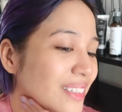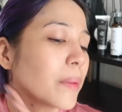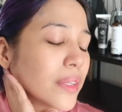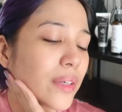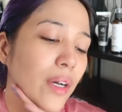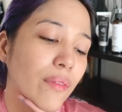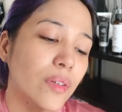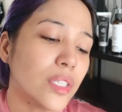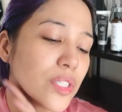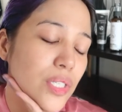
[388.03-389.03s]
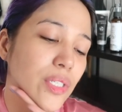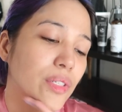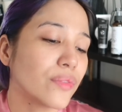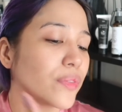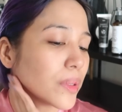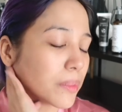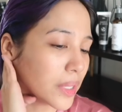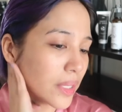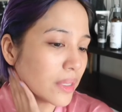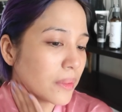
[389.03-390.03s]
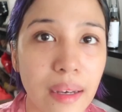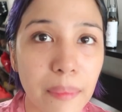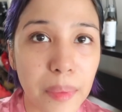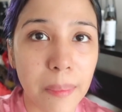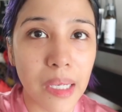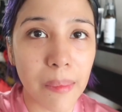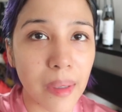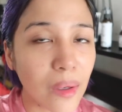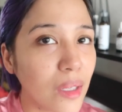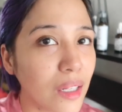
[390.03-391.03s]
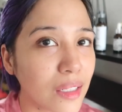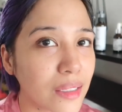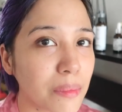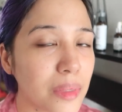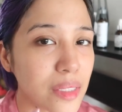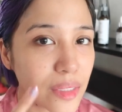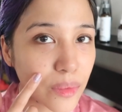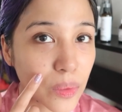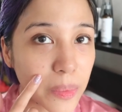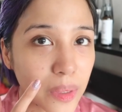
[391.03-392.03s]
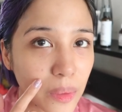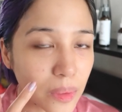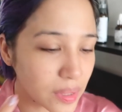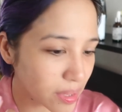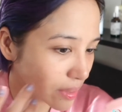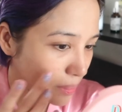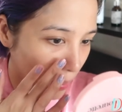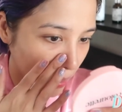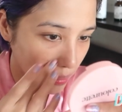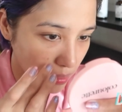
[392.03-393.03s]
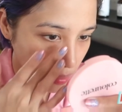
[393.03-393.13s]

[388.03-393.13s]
I mean, the coverage is good for me. Ang problema ko na lang naman si Ruby Rose, eh, diba?